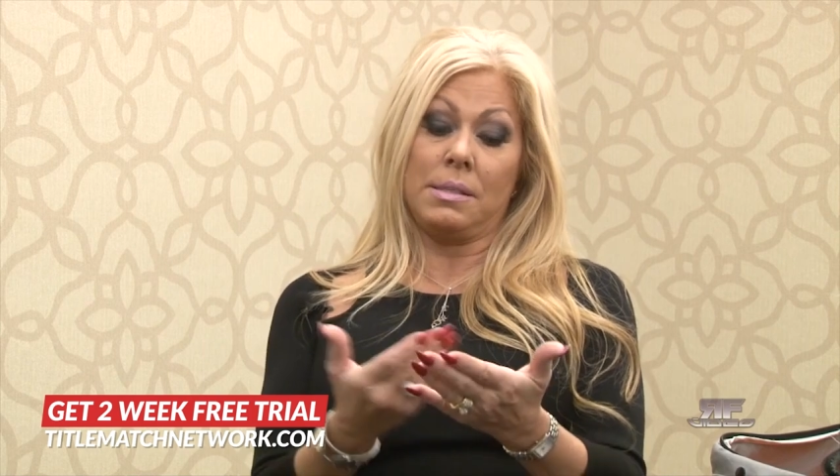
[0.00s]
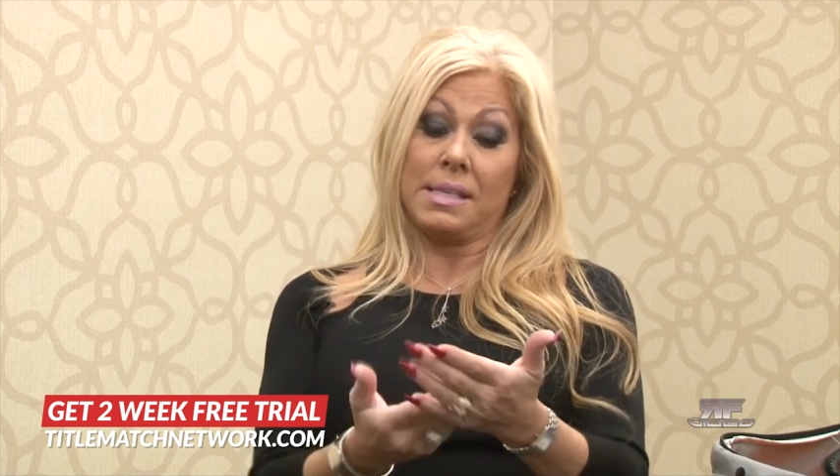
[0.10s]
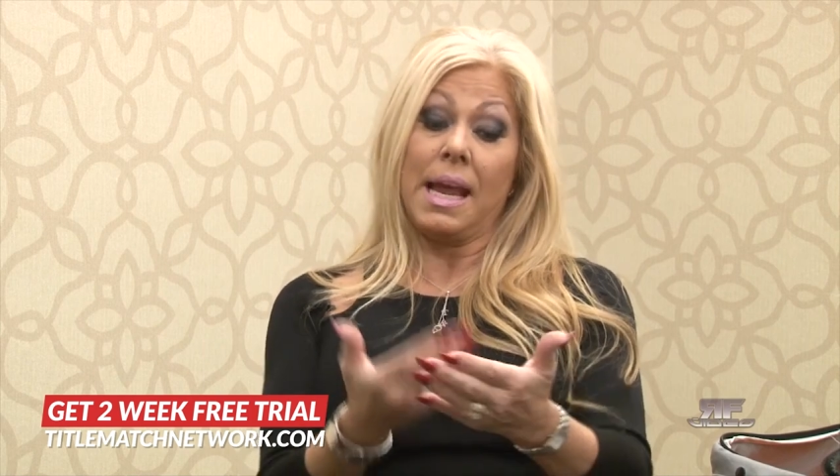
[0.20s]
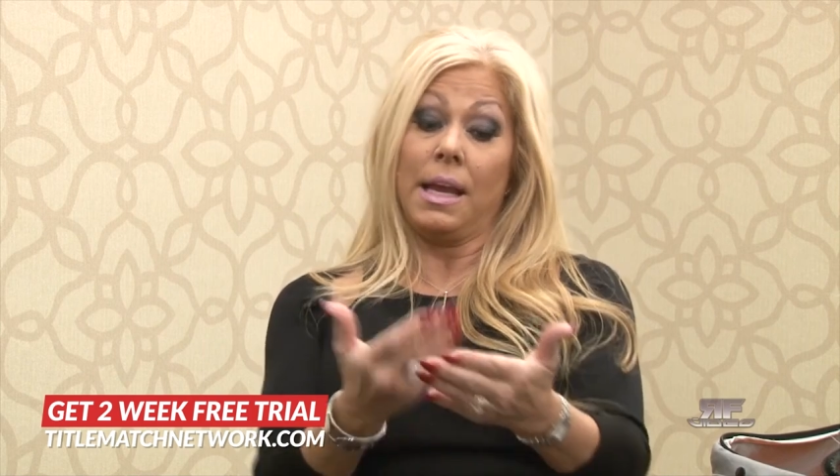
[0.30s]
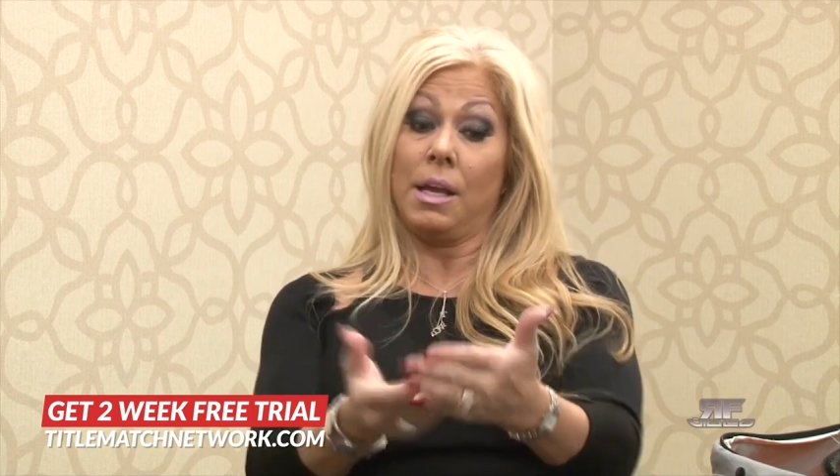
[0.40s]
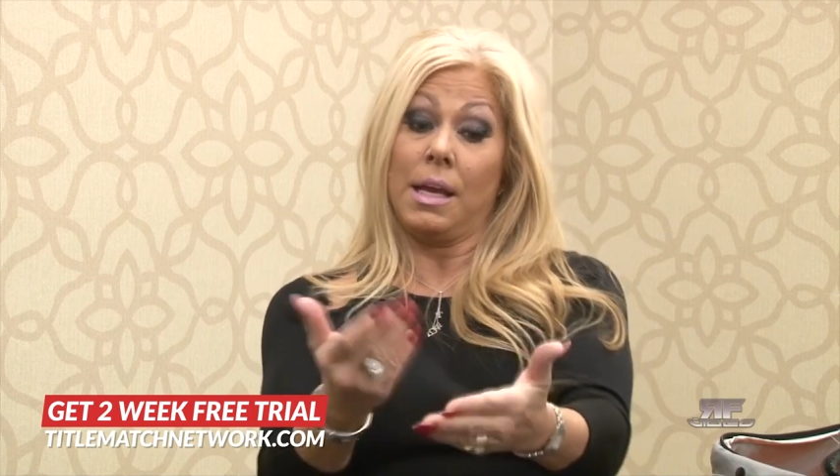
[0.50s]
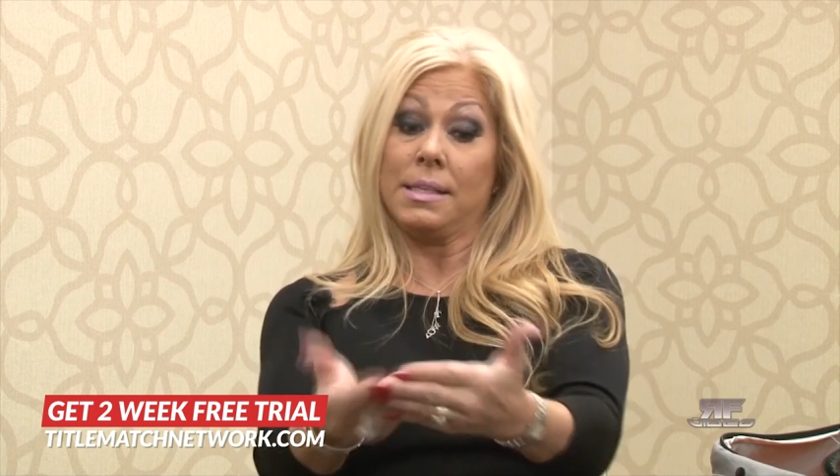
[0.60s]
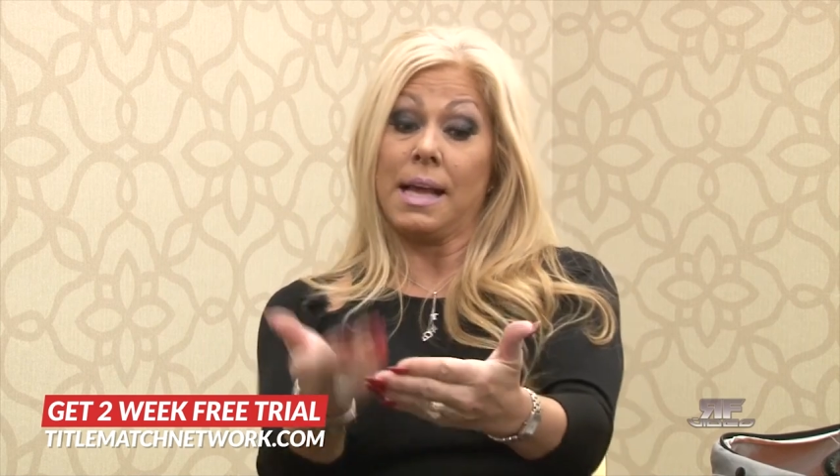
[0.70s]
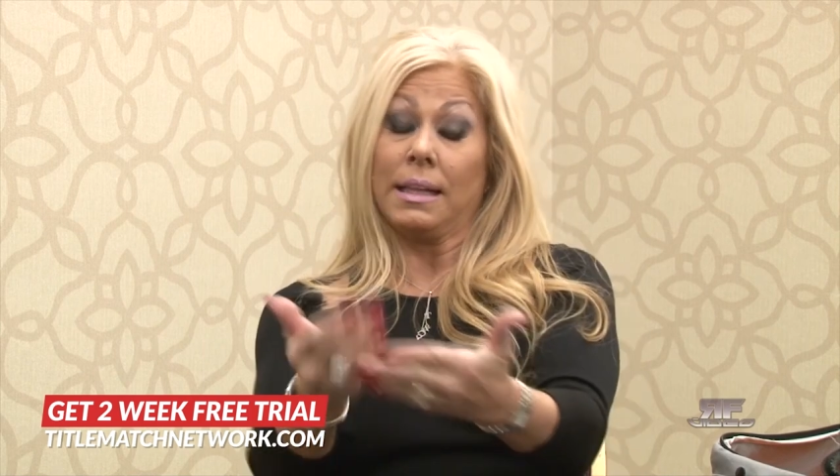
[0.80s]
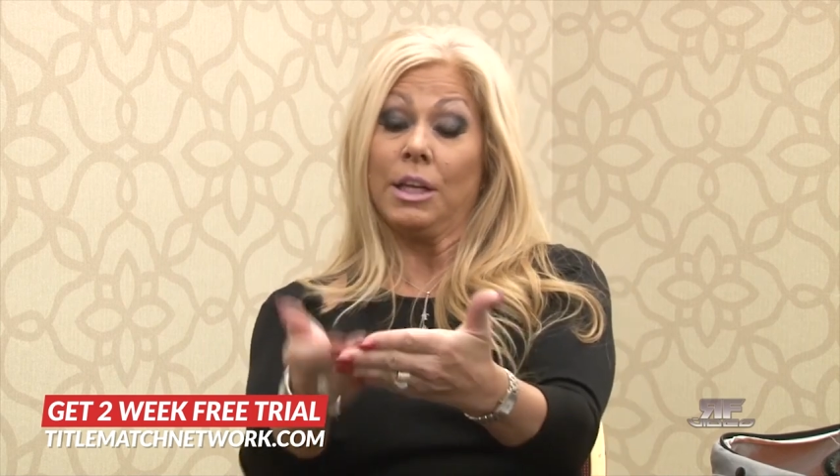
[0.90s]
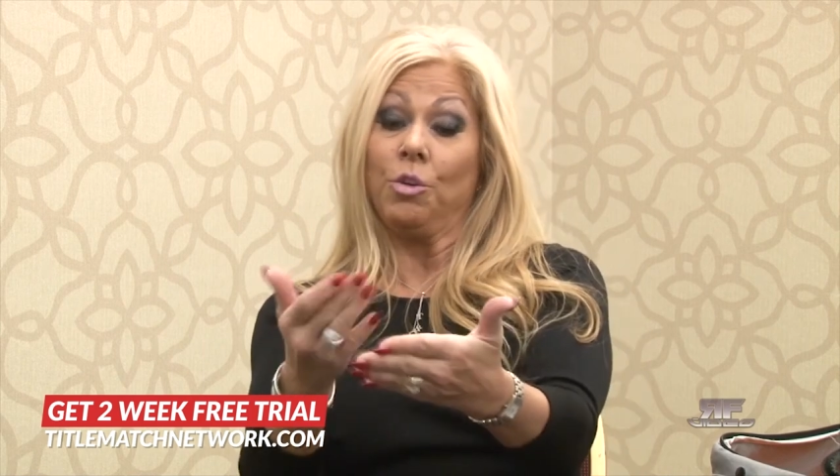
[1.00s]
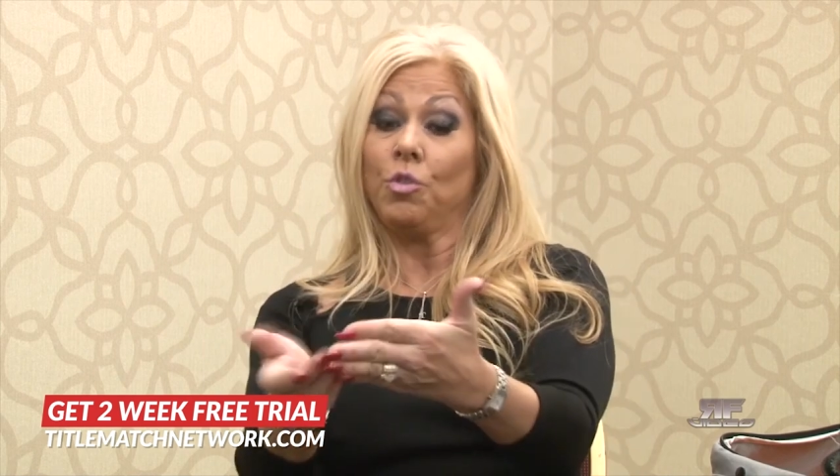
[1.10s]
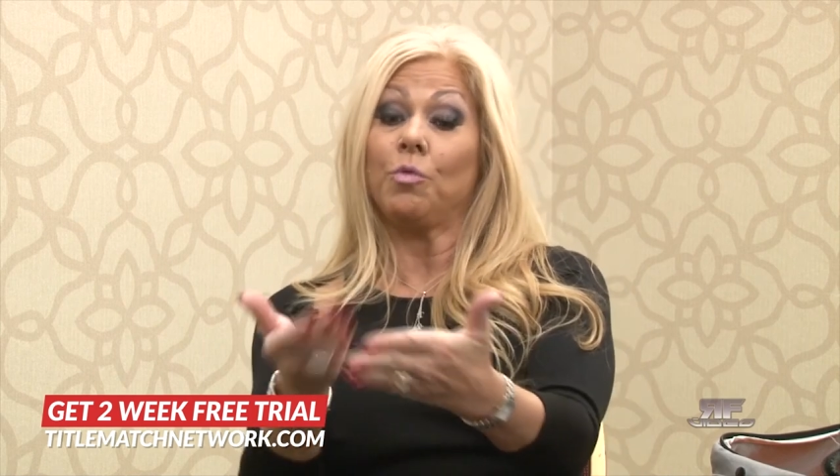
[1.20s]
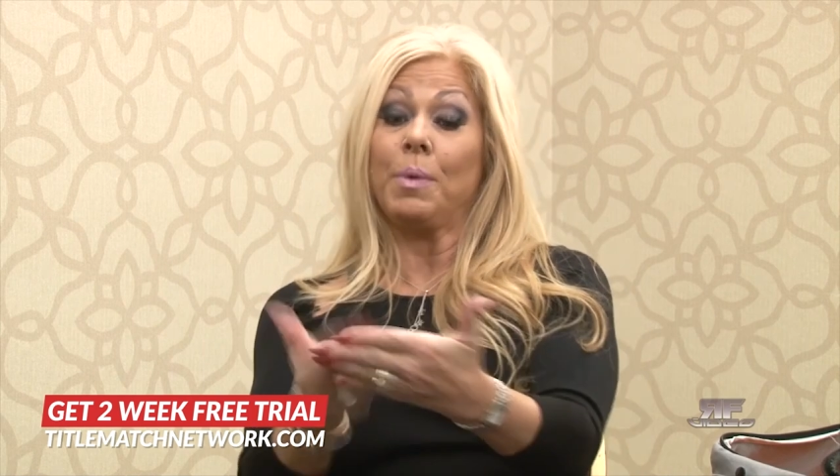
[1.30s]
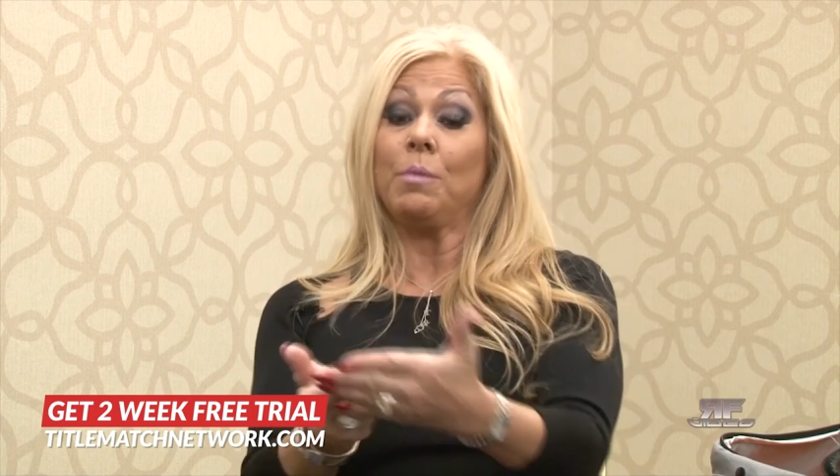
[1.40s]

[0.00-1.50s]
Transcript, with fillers: say exactly who you've